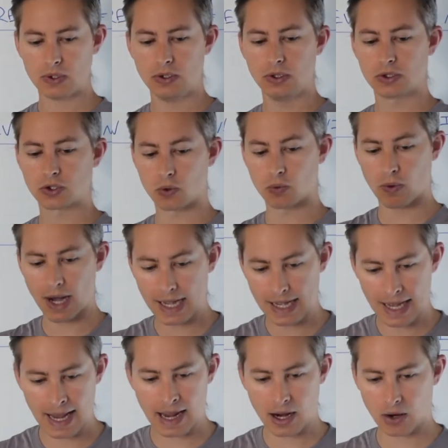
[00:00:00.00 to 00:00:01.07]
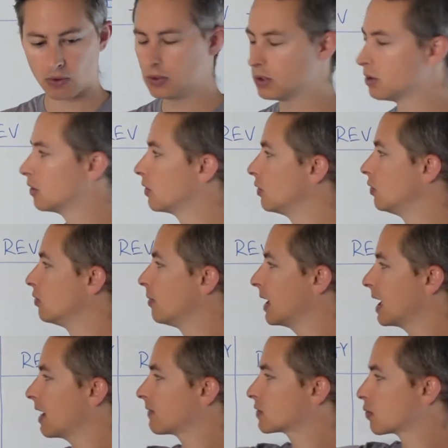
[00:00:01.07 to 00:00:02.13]
So right now, you might
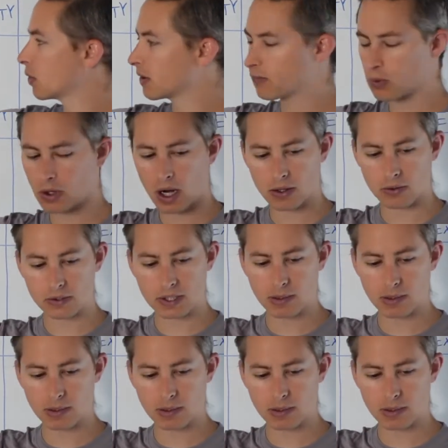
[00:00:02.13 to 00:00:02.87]
have $24